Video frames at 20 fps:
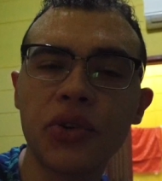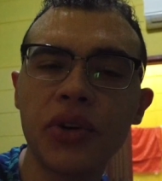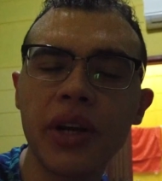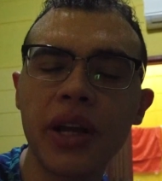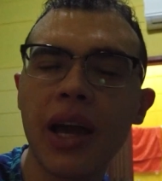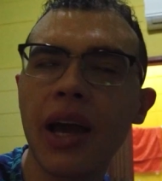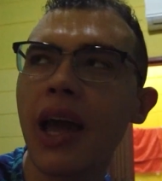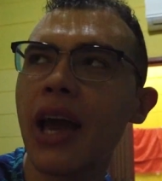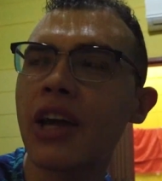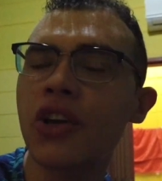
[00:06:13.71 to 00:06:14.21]

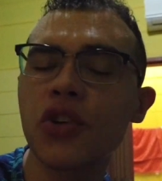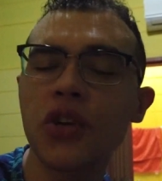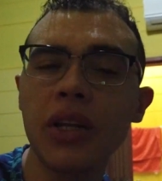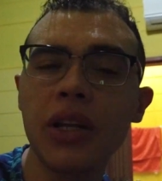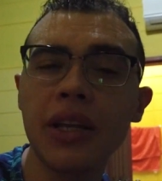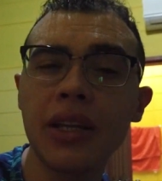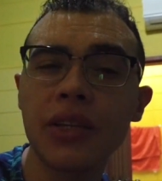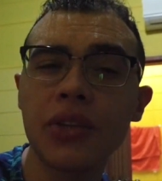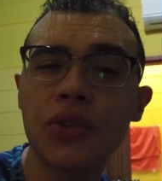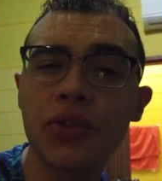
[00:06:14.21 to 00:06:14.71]

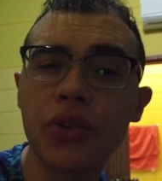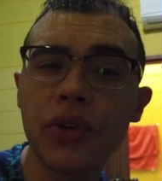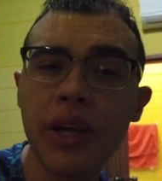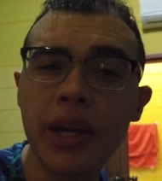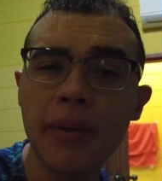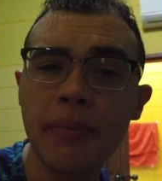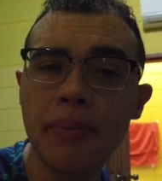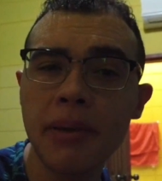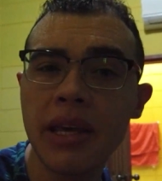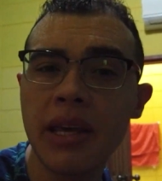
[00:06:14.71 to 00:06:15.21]

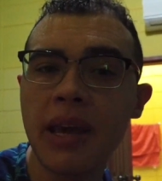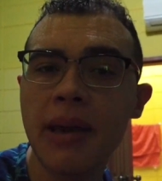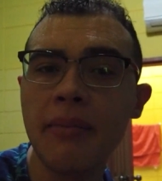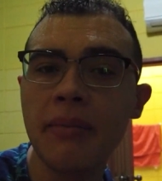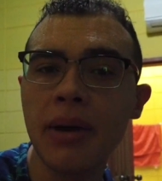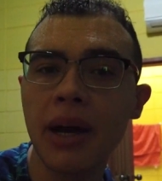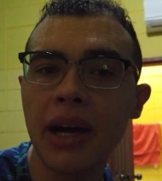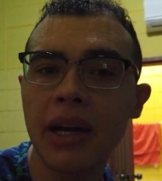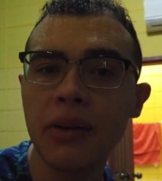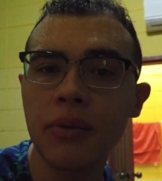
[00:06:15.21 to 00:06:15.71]
3
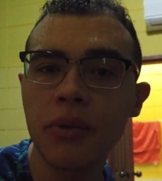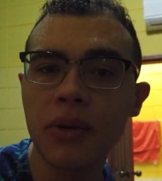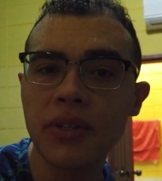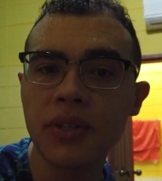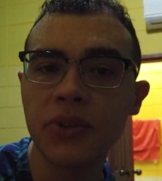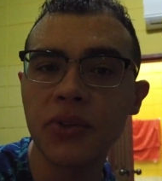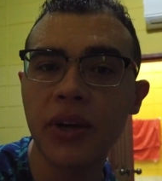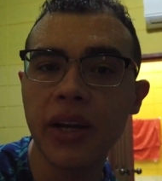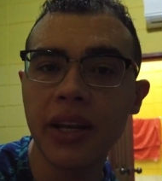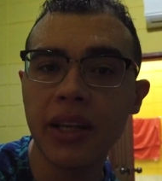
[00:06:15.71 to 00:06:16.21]
p.m. I
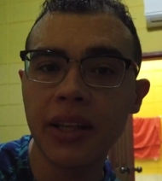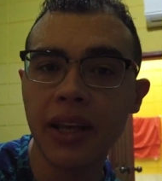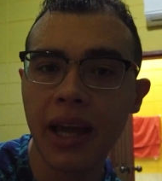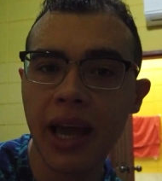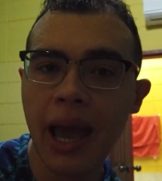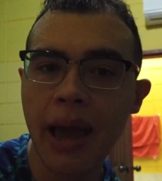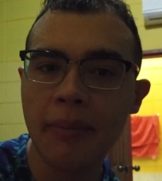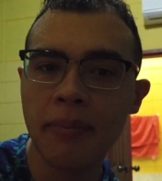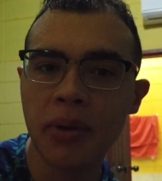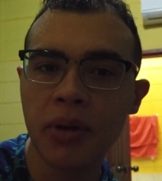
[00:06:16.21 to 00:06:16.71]
was already in the
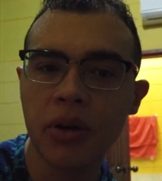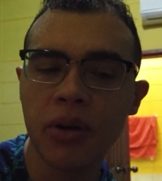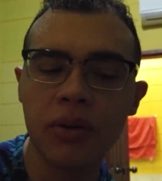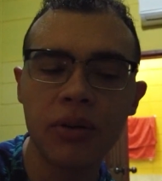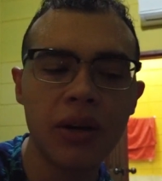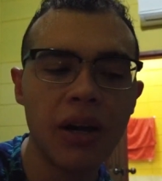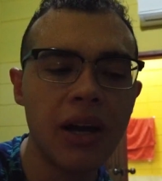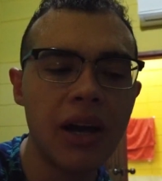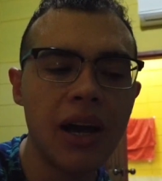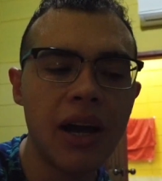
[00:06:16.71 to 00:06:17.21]

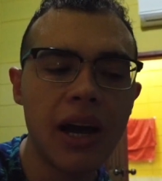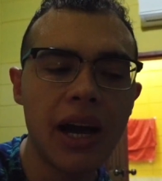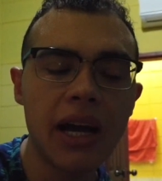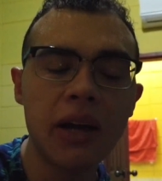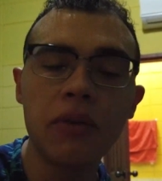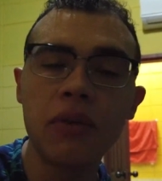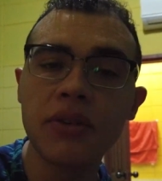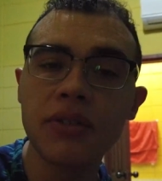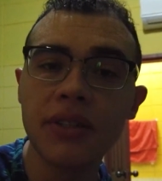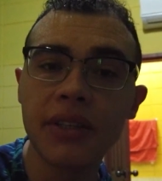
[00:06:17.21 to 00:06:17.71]
capital.
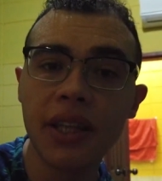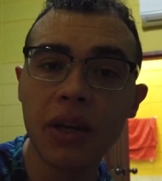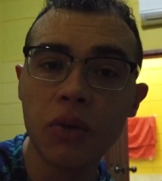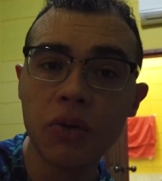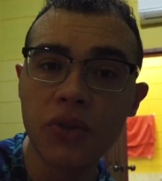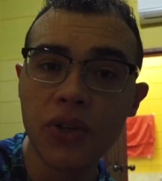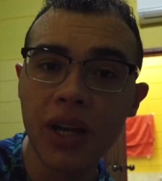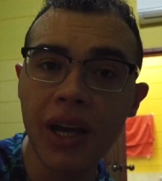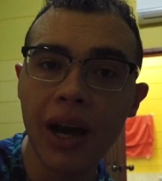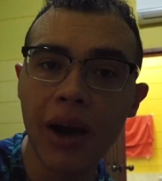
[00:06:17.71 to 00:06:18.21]
I was in
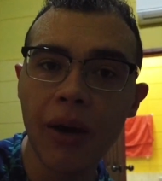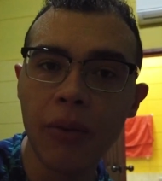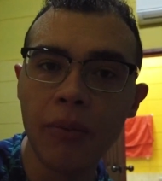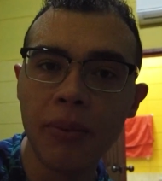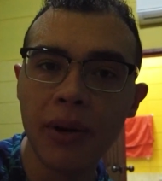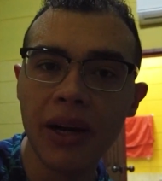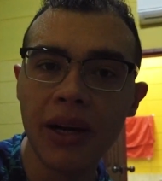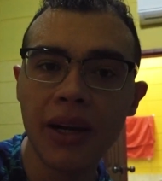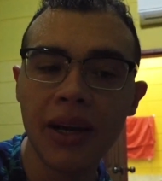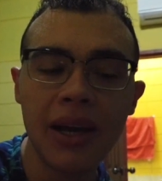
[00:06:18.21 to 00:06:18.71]

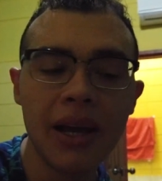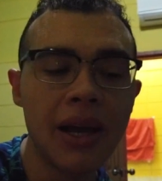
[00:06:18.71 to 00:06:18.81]
Tegucigalpa.